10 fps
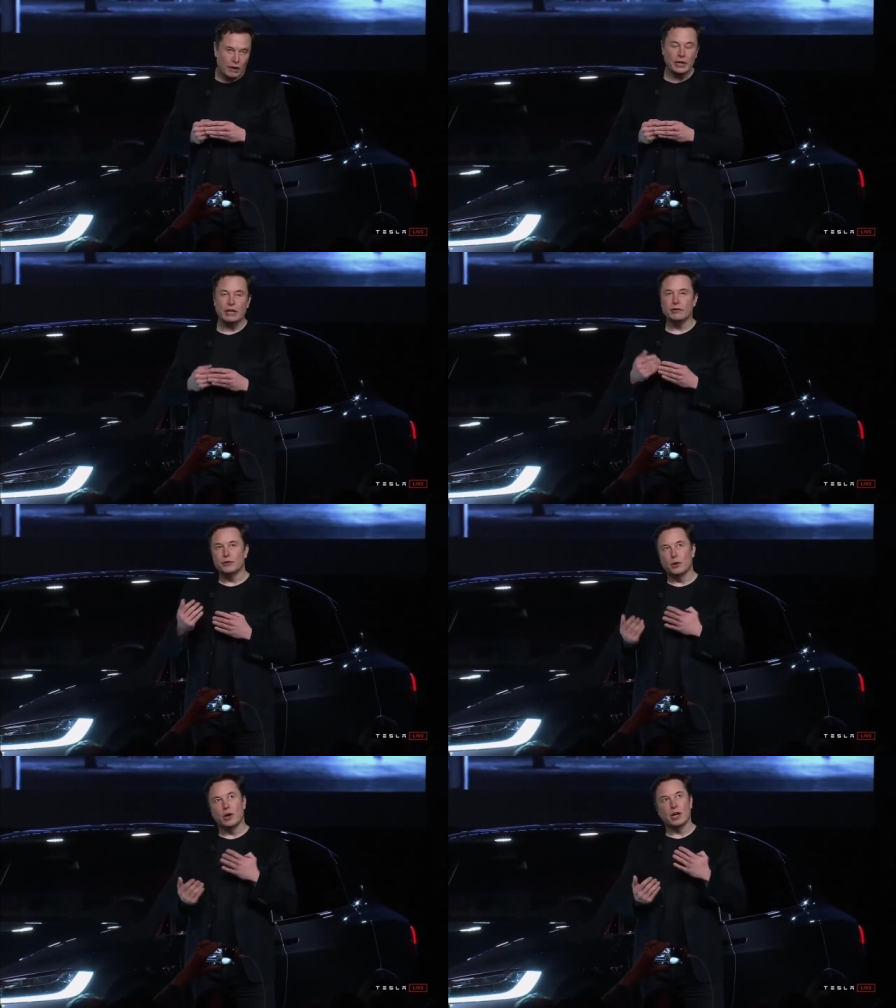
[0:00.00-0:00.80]
I mean, even
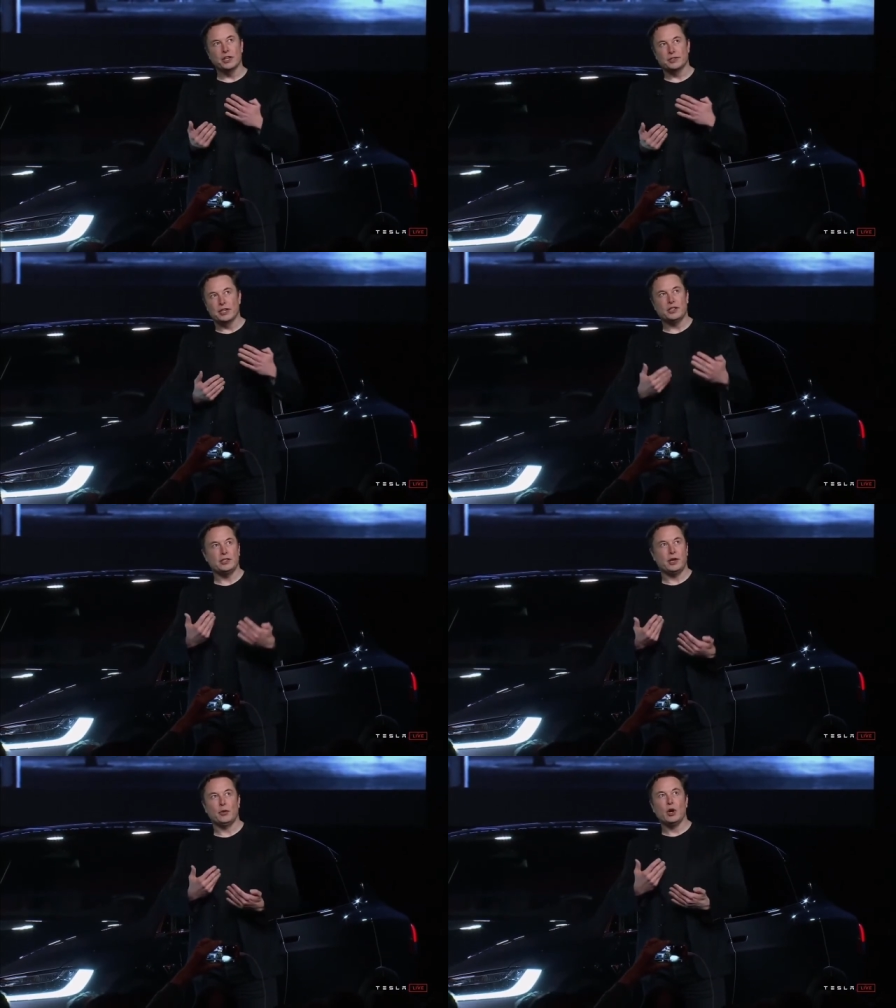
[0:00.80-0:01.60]
for rockets, I'd
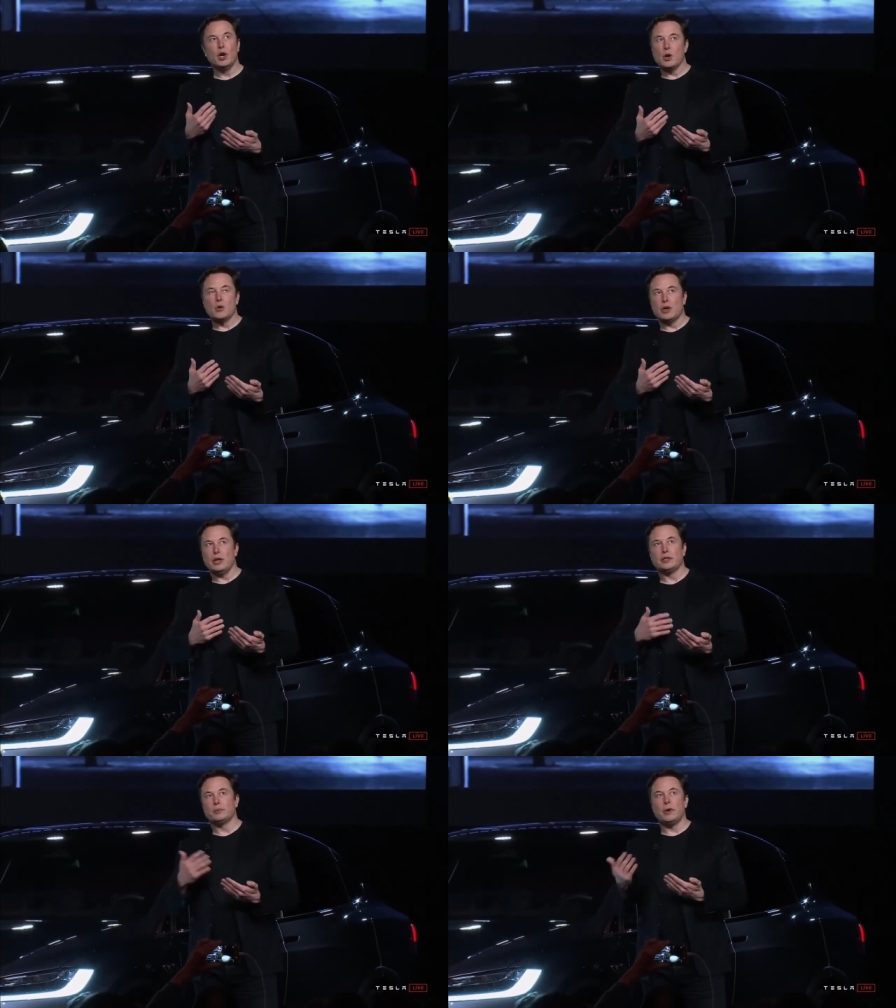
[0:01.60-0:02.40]
say
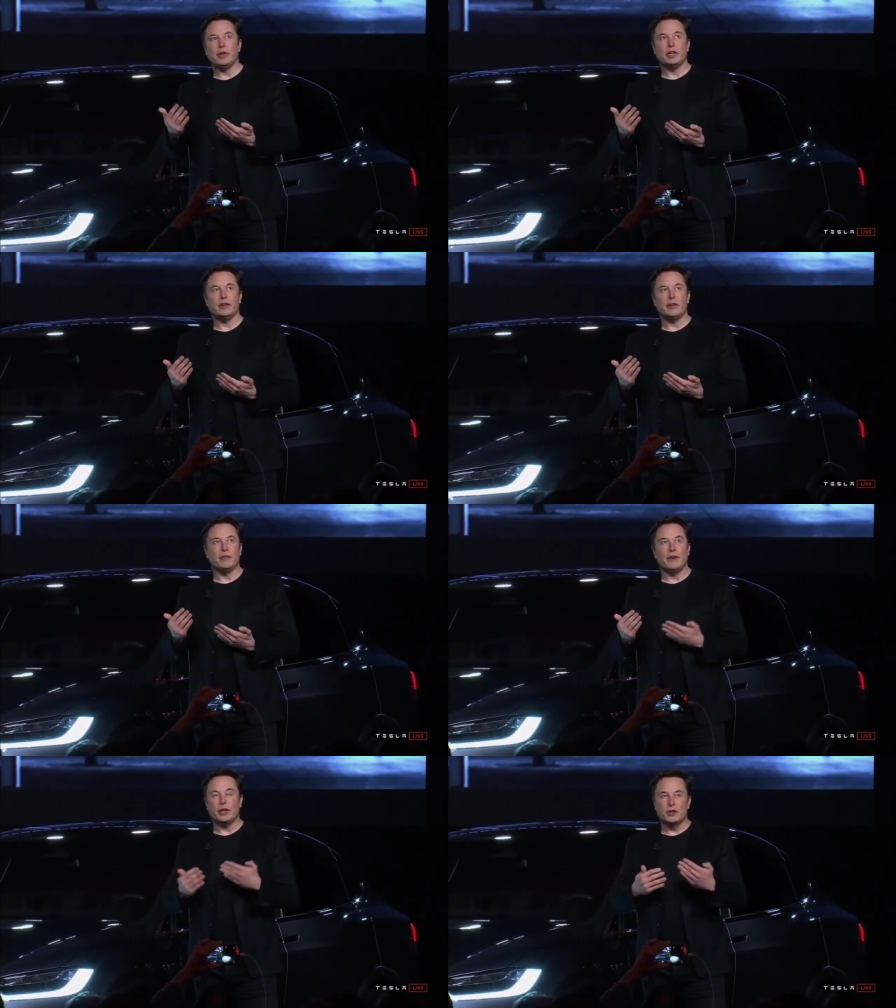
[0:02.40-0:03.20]
it's probably a
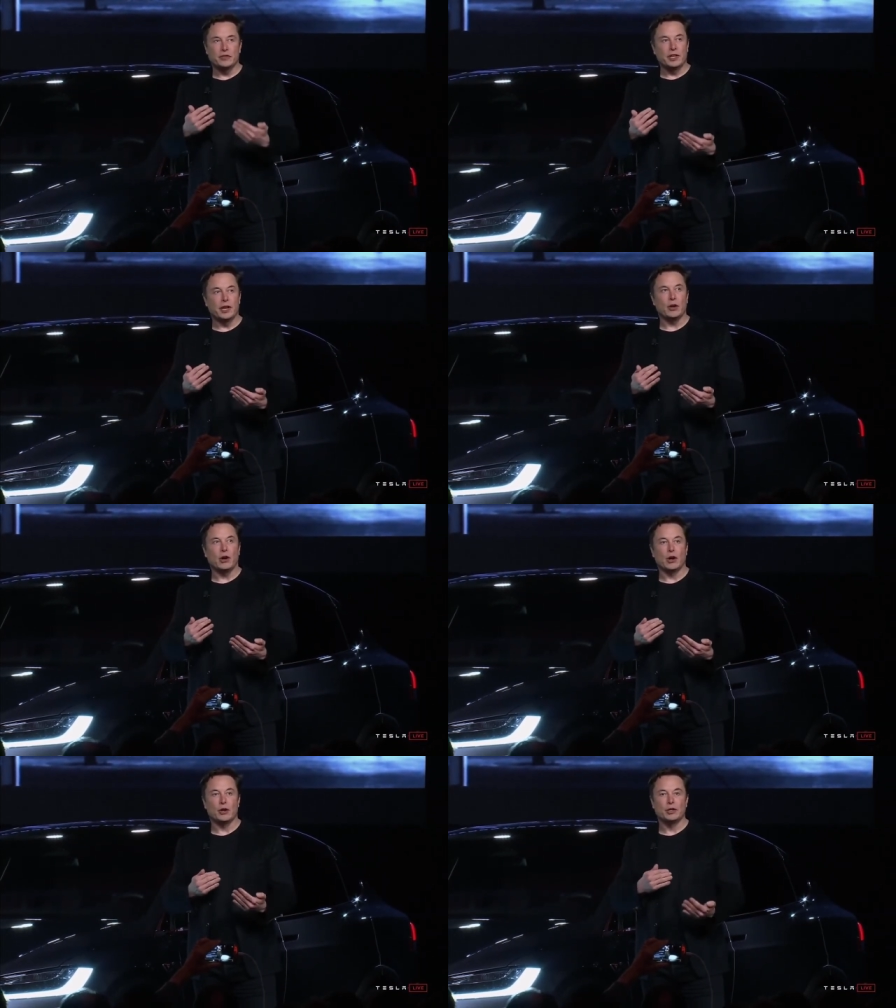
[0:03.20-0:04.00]
factor of ten
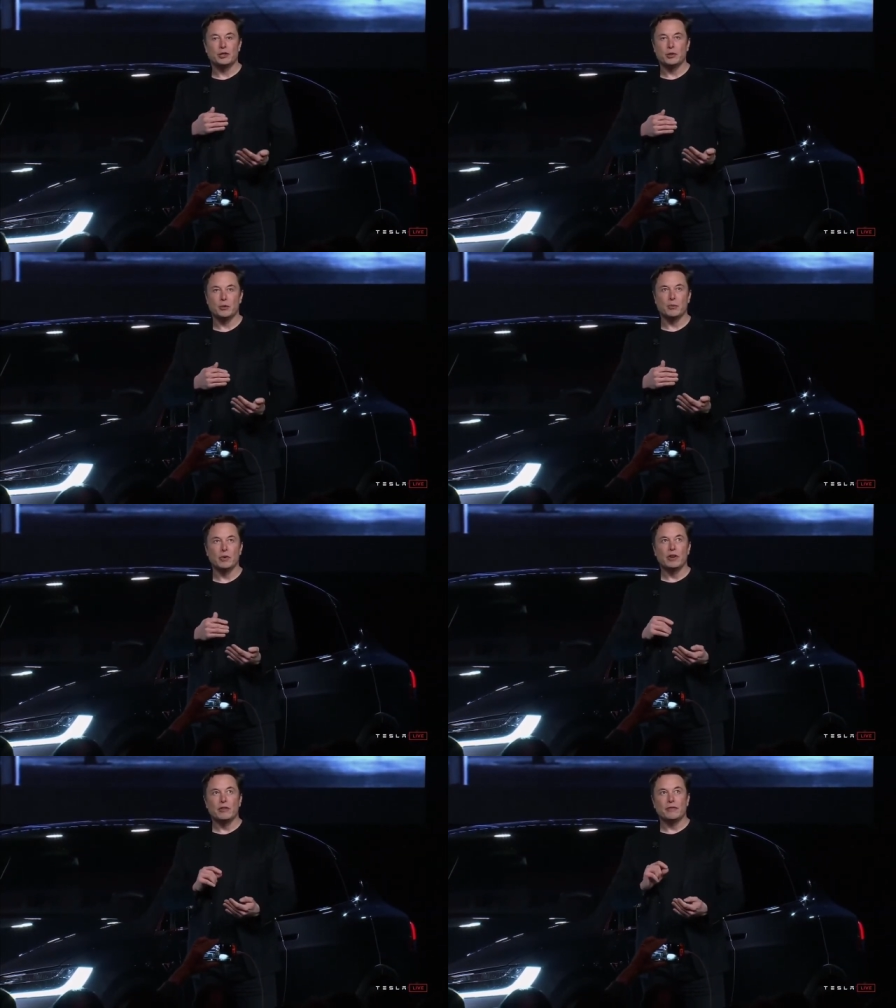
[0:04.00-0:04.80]
harder to
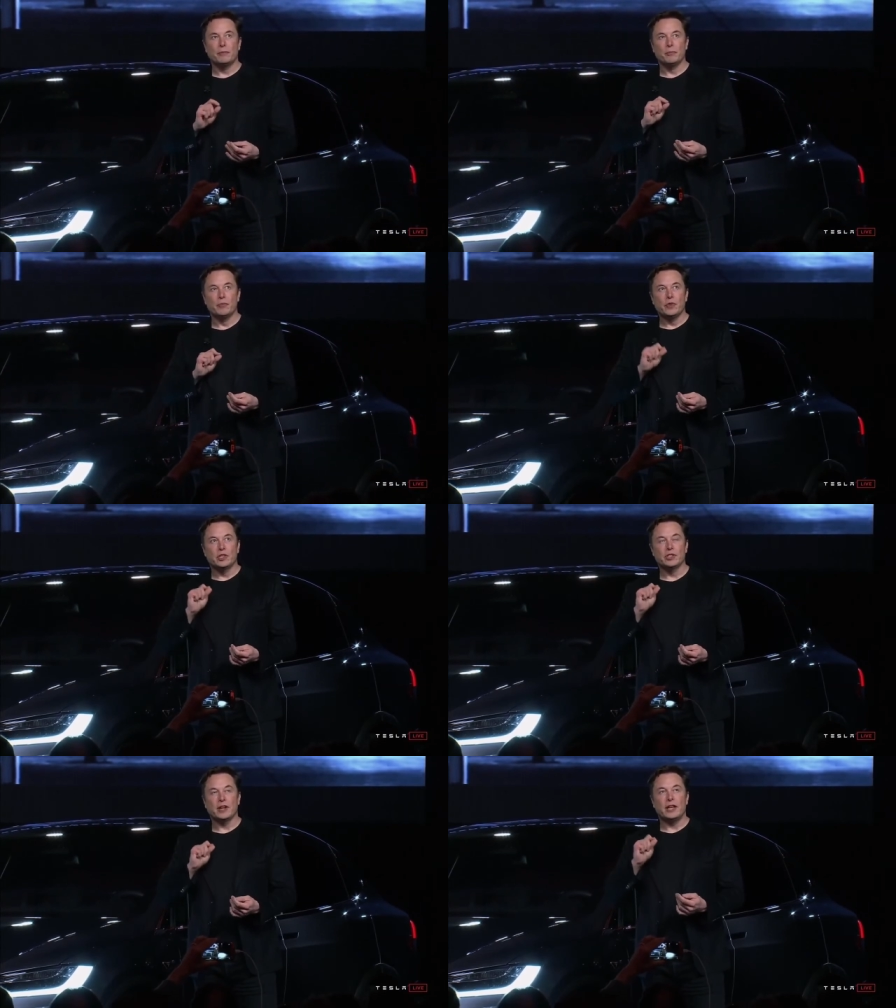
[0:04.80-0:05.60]

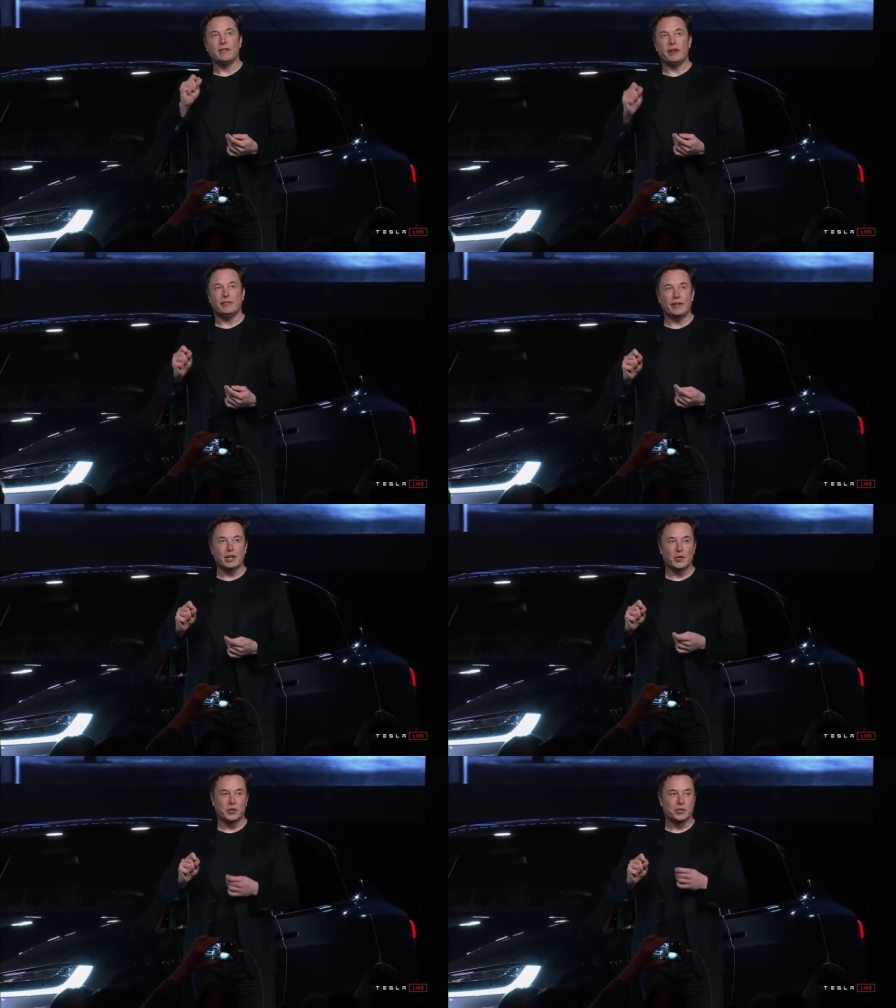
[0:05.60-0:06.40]
design the manufacturing